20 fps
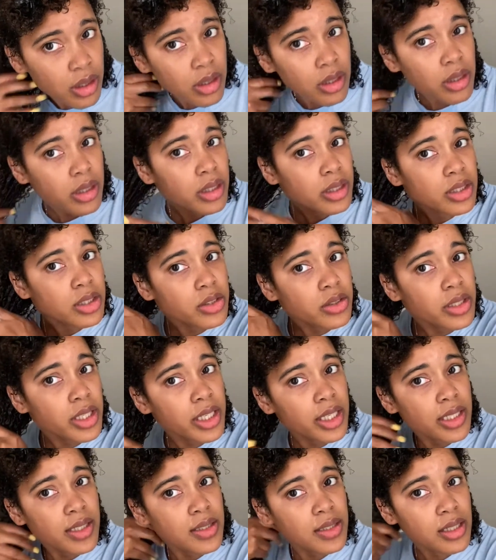And do you
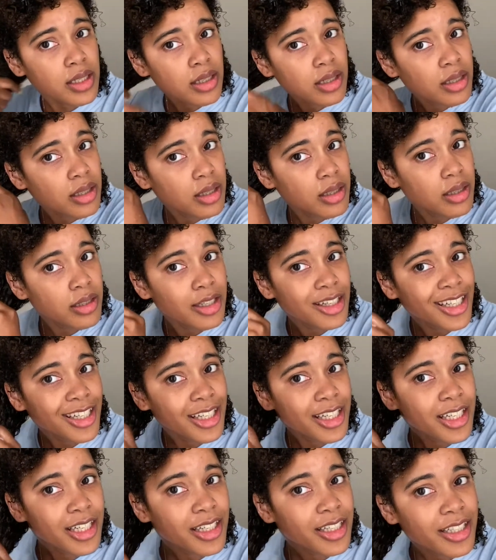guys
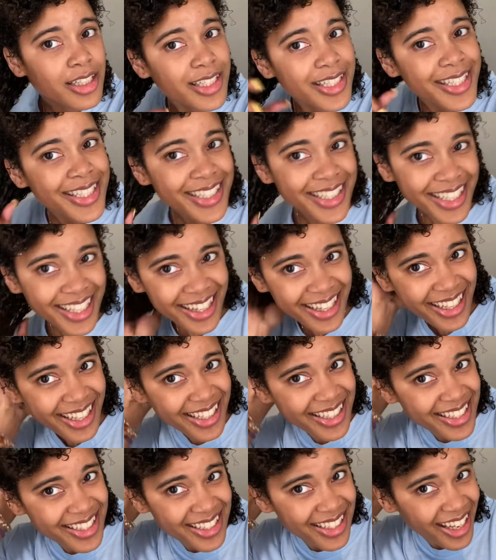see
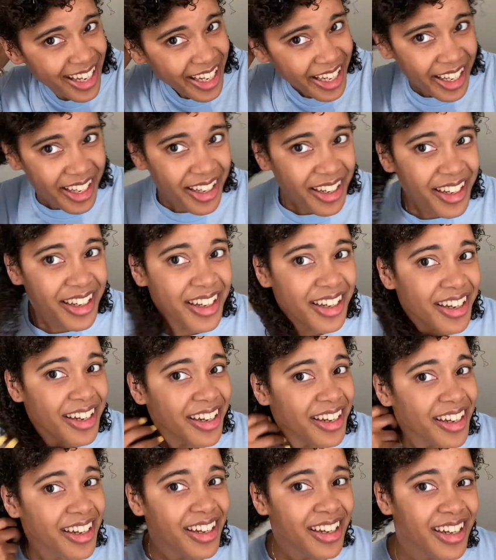this? Like,
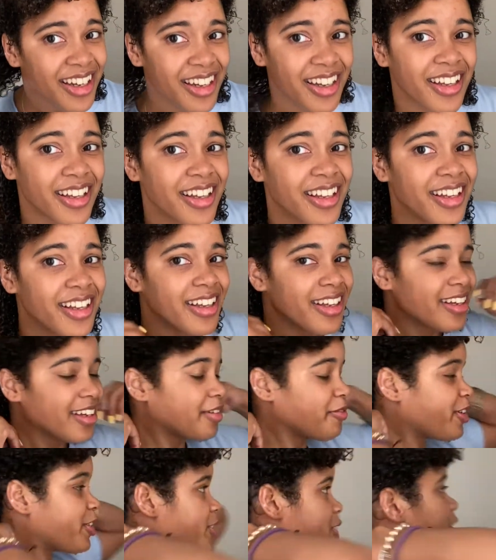
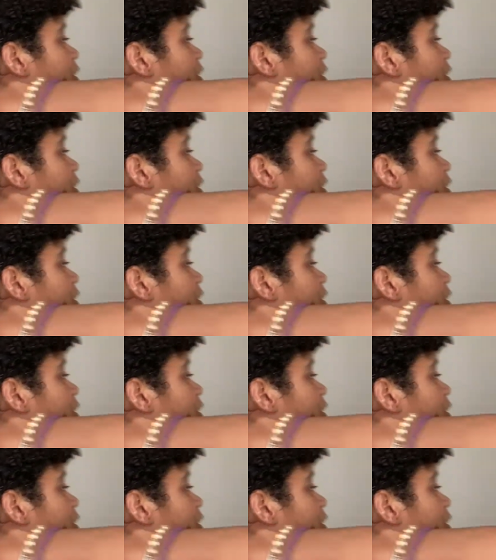I'm gonna turn